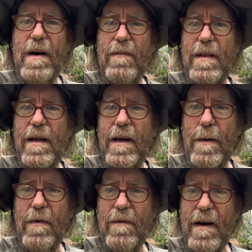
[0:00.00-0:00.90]
everything
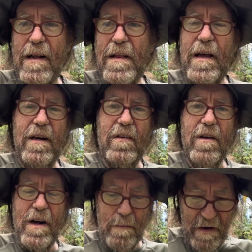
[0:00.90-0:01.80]
up and running. I think it's
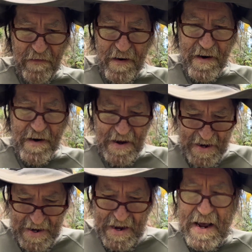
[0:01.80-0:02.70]
all going to be fine.
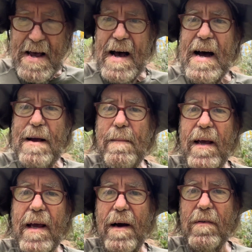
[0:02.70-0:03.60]
I
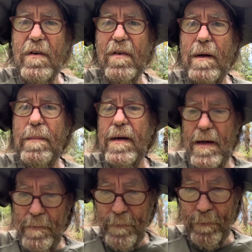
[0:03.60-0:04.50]
may have to slip
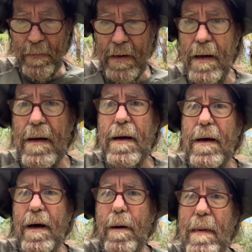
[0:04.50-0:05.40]
in a
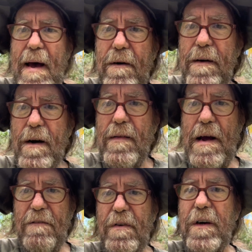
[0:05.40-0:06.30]
a battery on
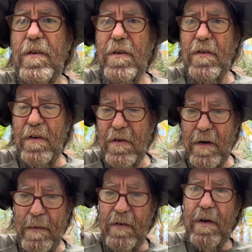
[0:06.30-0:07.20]
that freezer
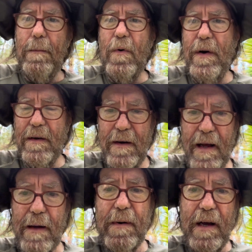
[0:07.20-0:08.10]
system at some point
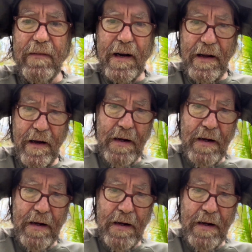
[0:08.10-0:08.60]
today, but I've got a